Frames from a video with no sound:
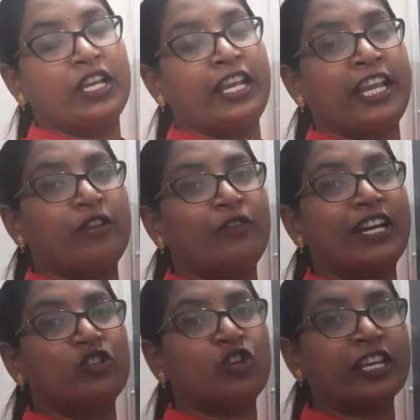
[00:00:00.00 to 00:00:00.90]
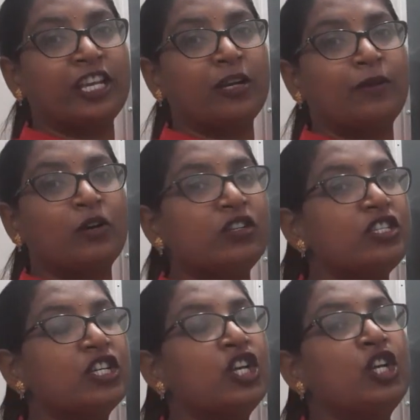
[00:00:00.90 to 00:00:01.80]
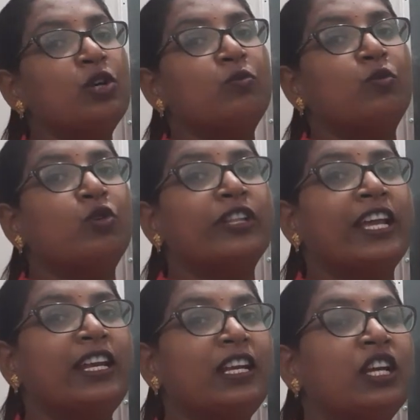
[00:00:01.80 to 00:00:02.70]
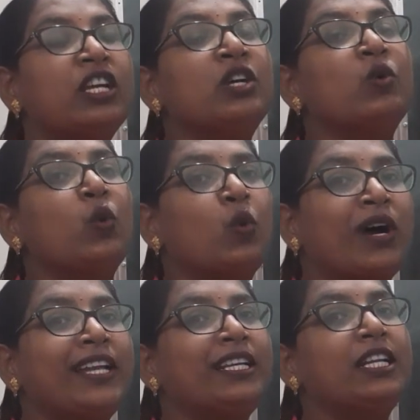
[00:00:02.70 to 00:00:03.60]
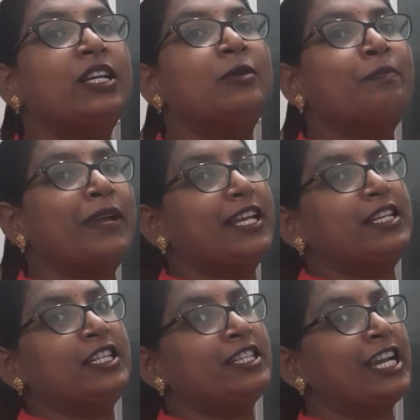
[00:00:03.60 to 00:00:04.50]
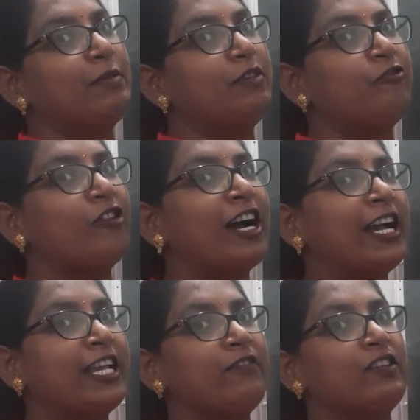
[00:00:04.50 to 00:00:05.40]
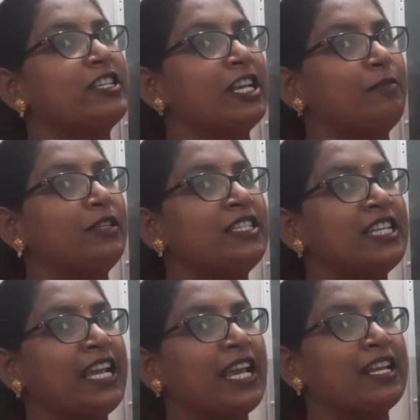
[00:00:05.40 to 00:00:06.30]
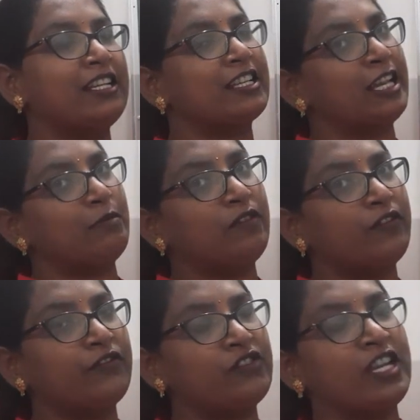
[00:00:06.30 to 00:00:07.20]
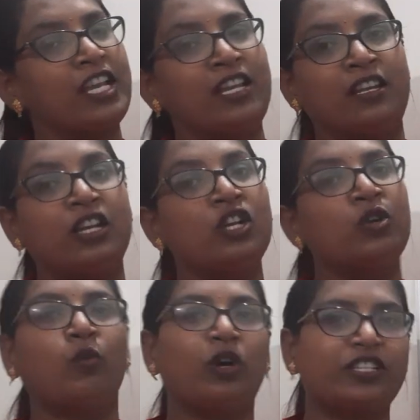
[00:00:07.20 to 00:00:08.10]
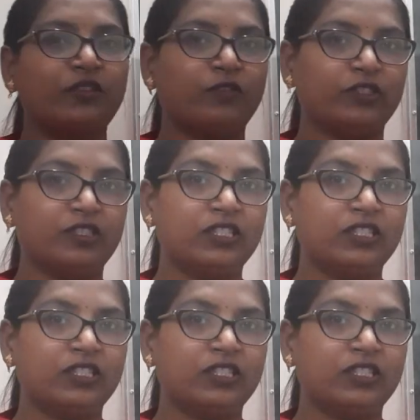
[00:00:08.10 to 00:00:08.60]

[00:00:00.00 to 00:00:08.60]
Here we are talking about more than one pen. It can be 5, it can be 10, it can be 15, whatever.